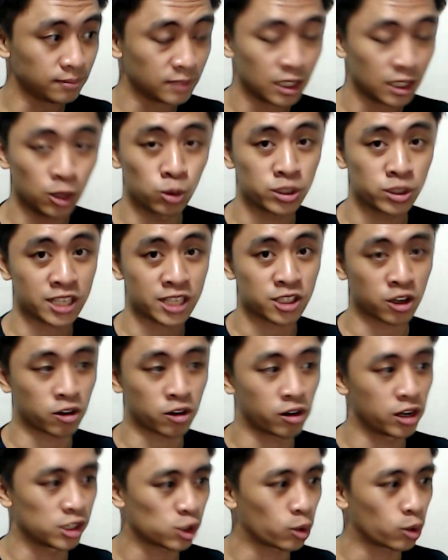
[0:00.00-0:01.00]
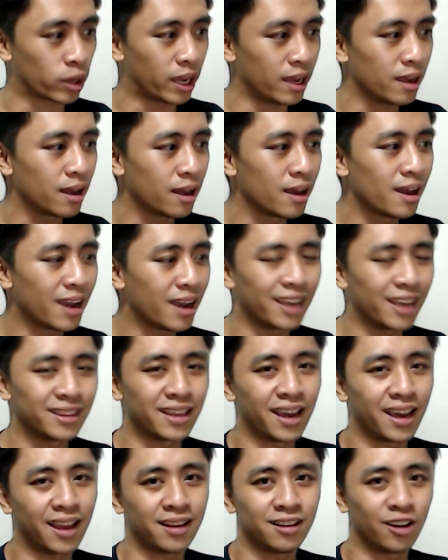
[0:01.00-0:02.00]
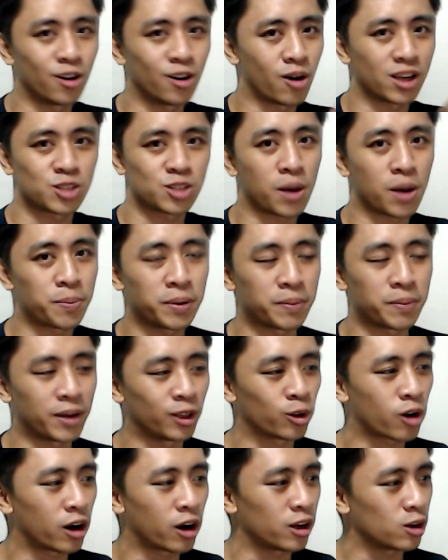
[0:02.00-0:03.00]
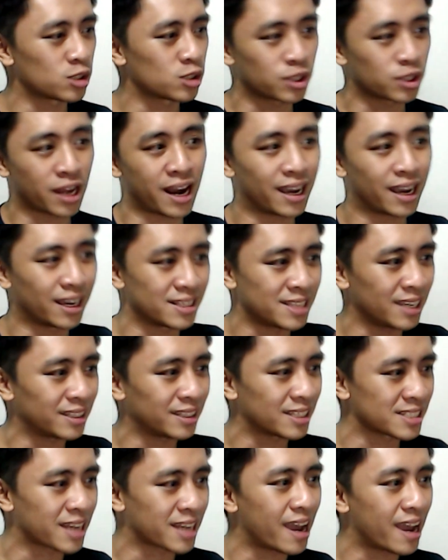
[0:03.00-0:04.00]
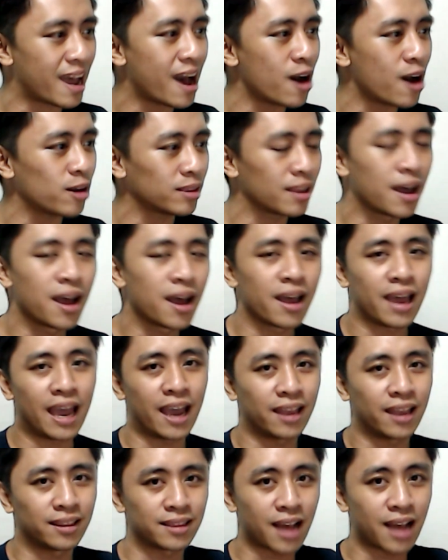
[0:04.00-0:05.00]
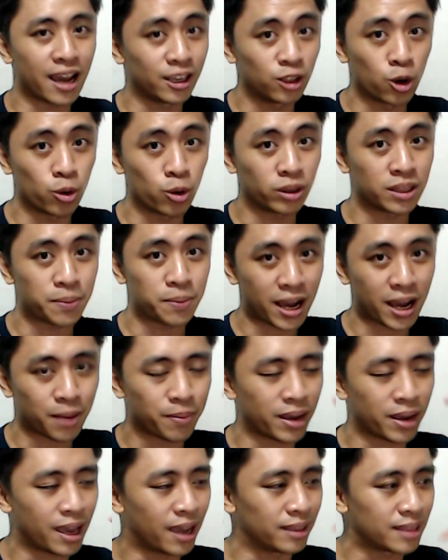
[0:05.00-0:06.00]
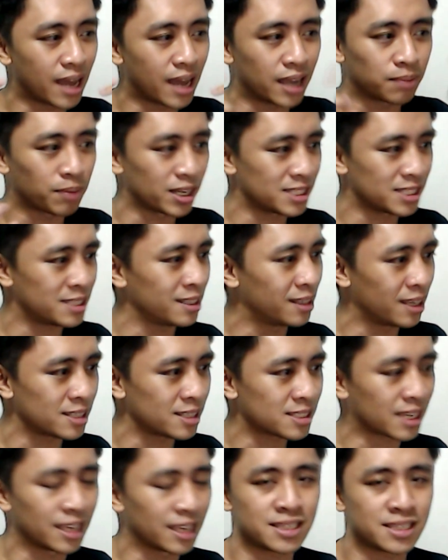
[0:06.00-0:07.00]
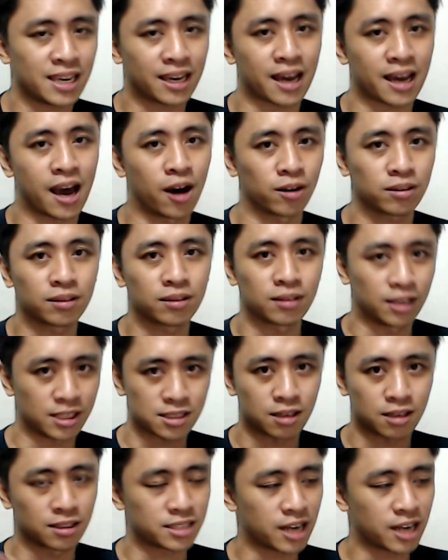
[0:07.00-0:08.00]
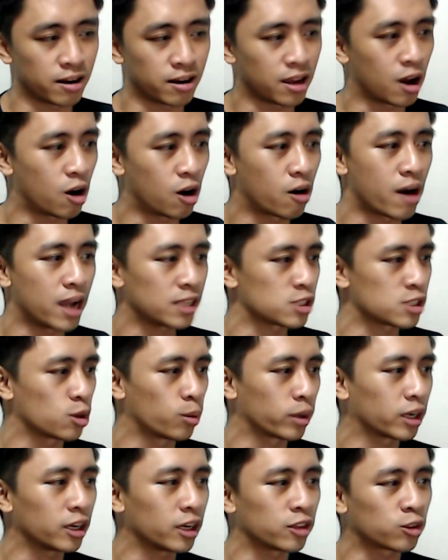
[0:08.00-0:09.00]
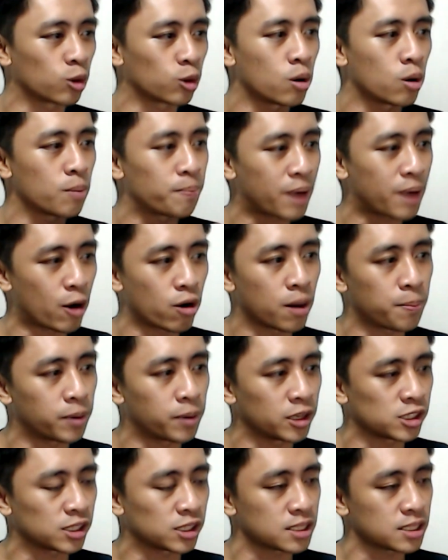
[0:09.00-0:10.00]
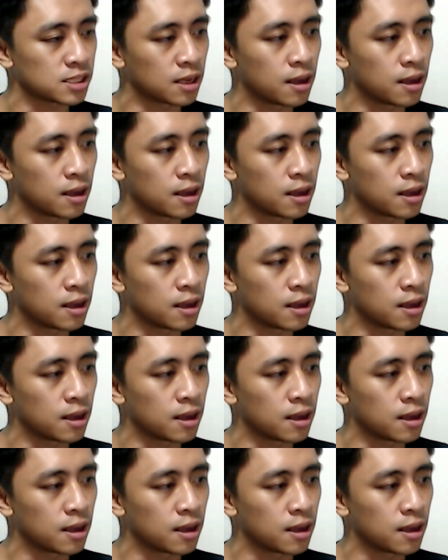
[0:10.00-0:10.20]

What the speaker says: who takes a crunch, okay? And then, I swap in my Lucario so that I can take this guy out. And I know in the back of my head that my Steelix can take out his Altaria. Alright, so we're gonna throw power-up punches.